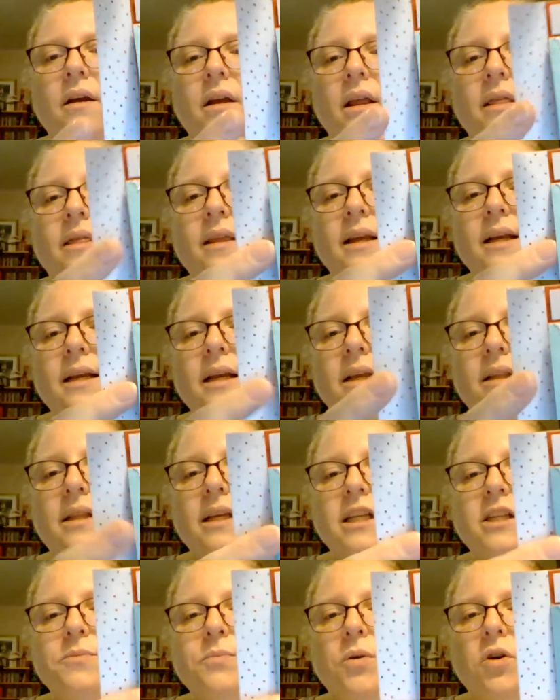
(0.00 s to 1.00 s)

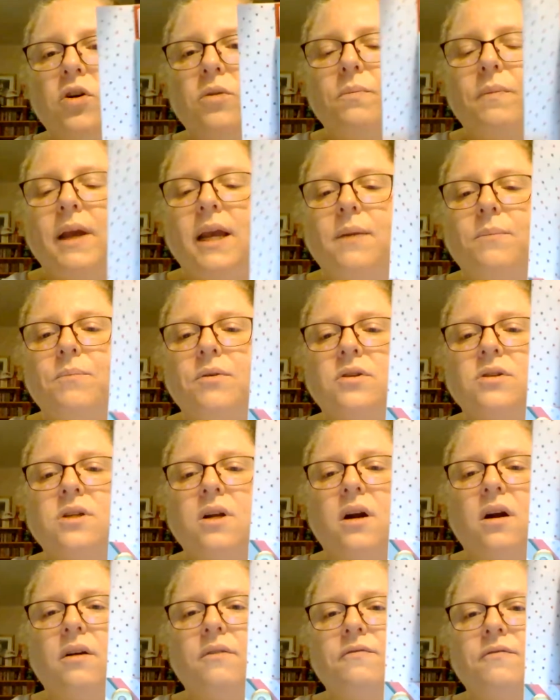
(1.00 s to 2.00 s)
These pearl papers
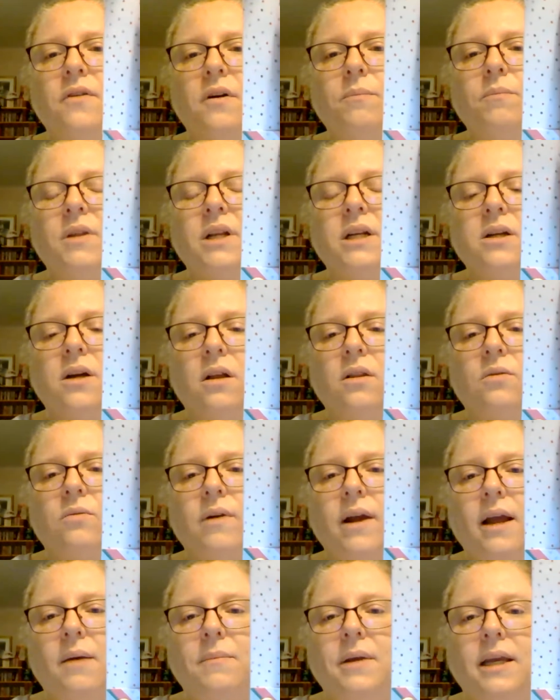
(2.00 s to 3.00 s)
are from the
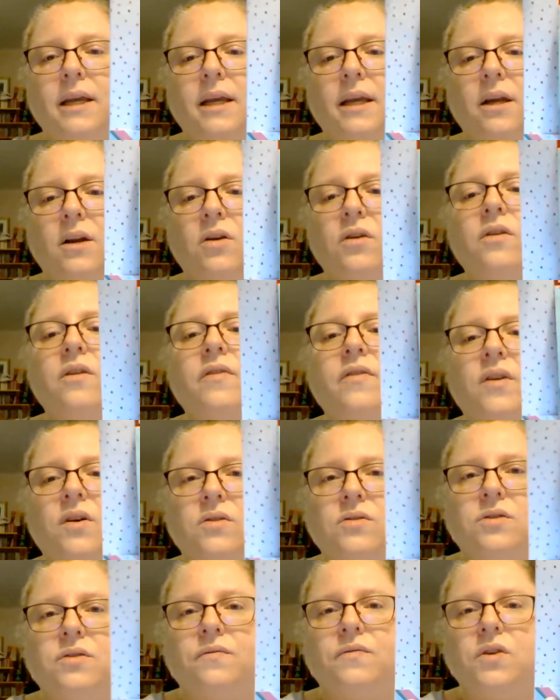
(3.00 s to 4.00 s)
Dollarama here.
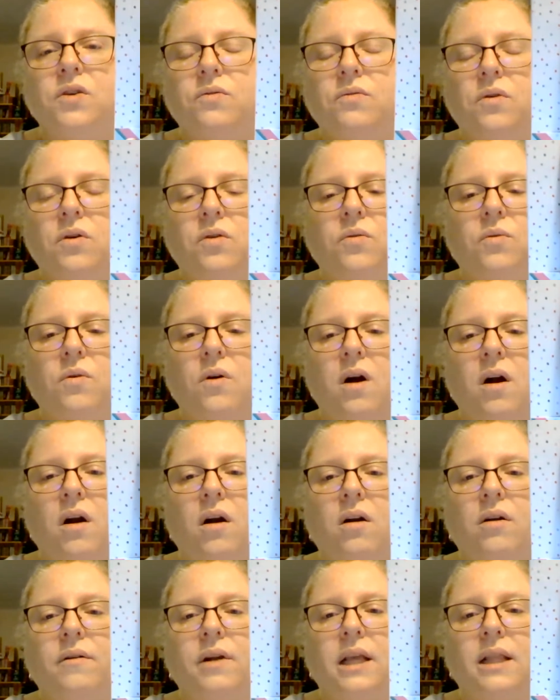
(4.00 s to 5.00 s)
Those of you who
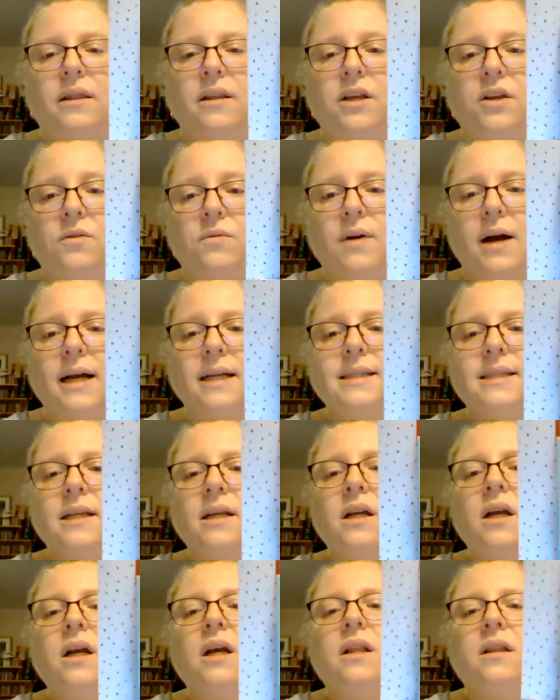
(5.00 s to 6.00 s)
are in the US,
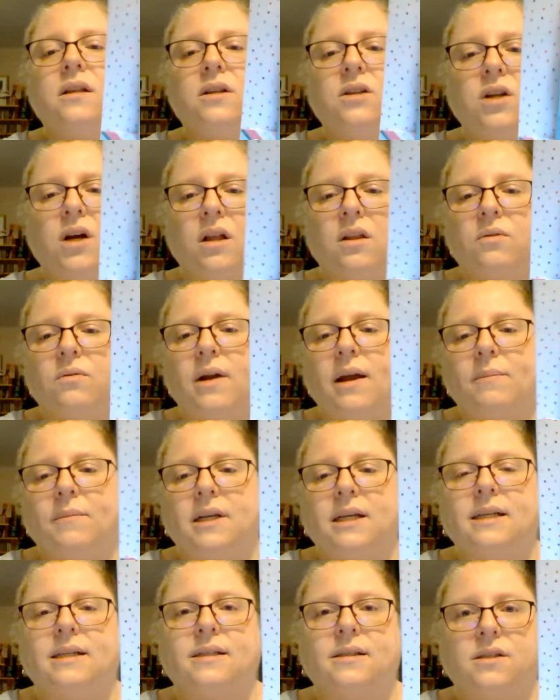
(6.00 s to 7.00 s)
the
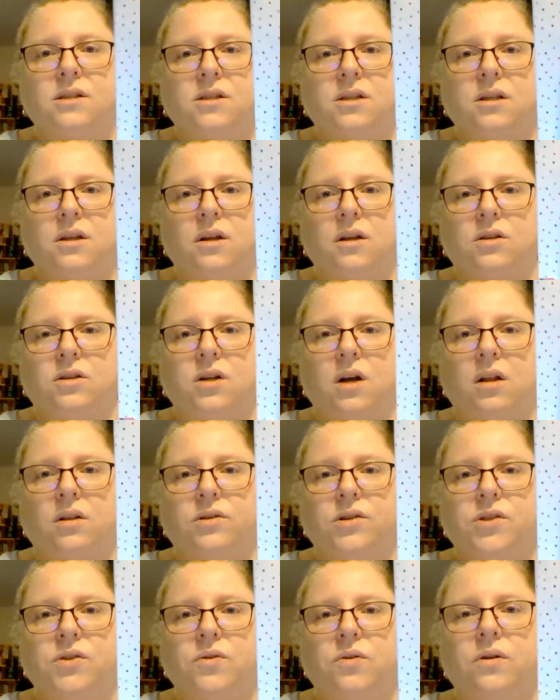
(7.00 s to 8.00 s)
Dollarama is a
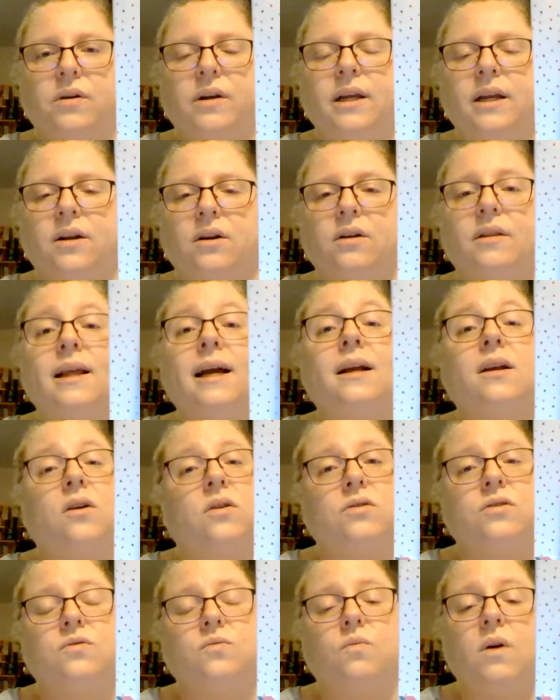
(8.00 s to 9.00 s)
dollar store here that
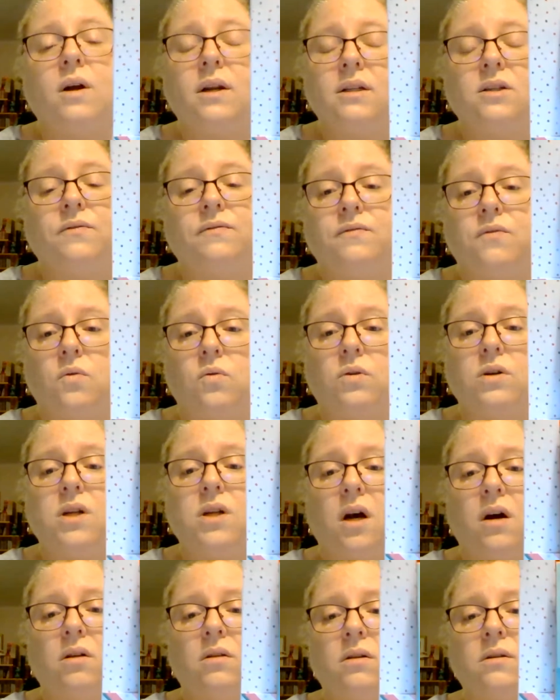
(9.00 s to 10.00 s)
goes $1 to
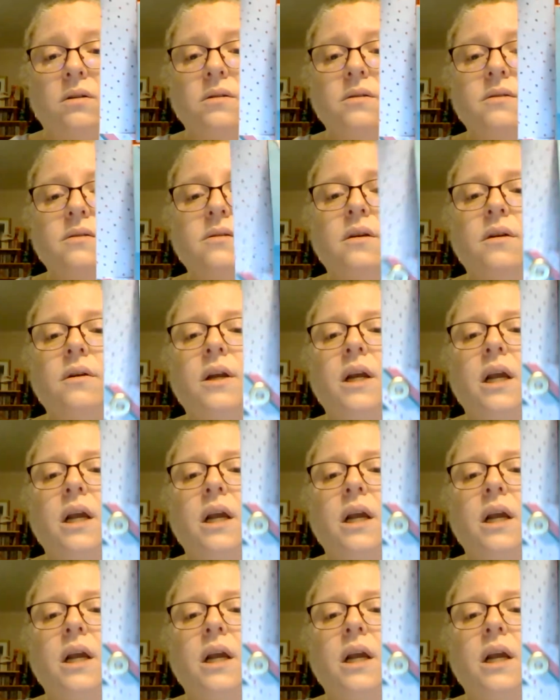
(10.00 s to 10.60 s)
$4.